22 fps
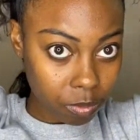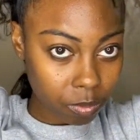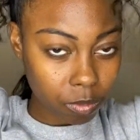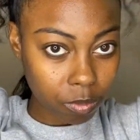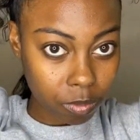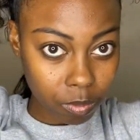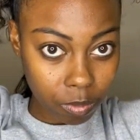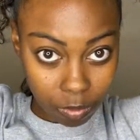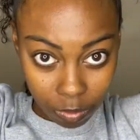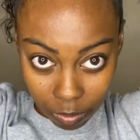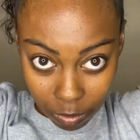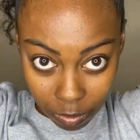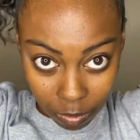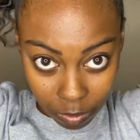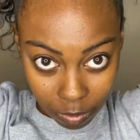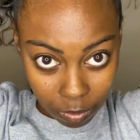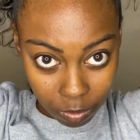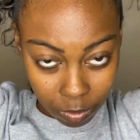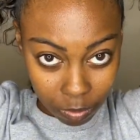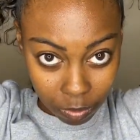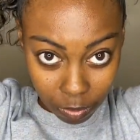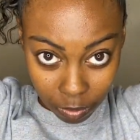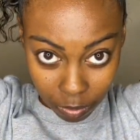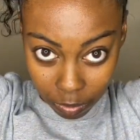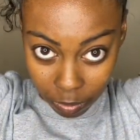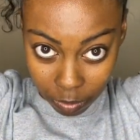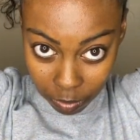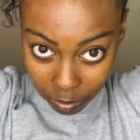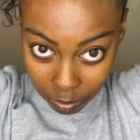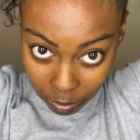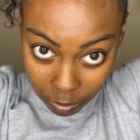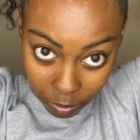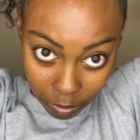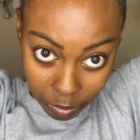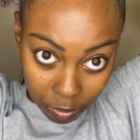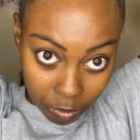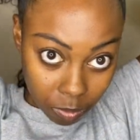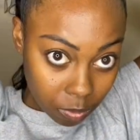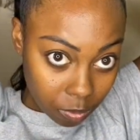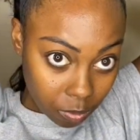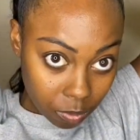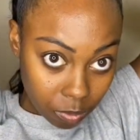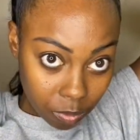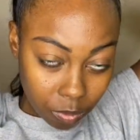that's going to be held using
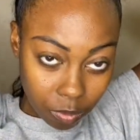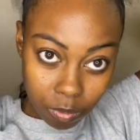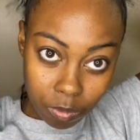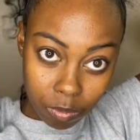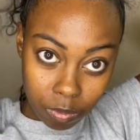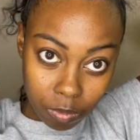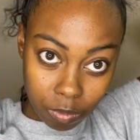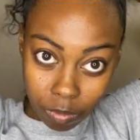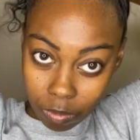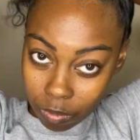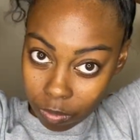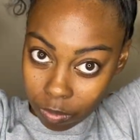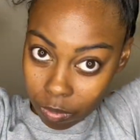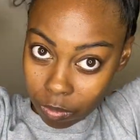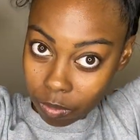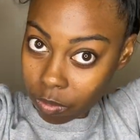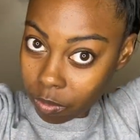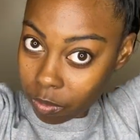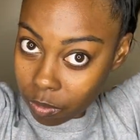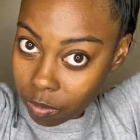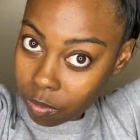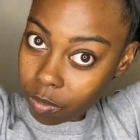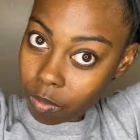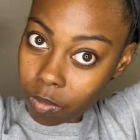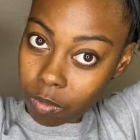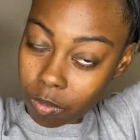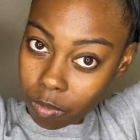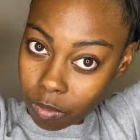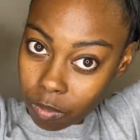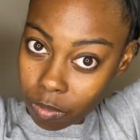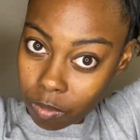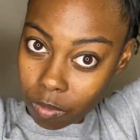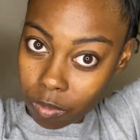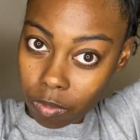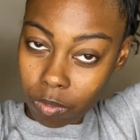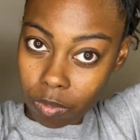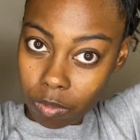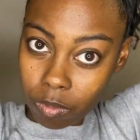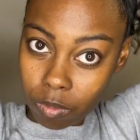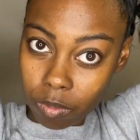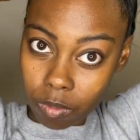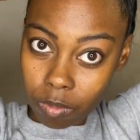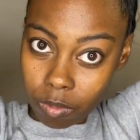the Got To Be spray, and that's it.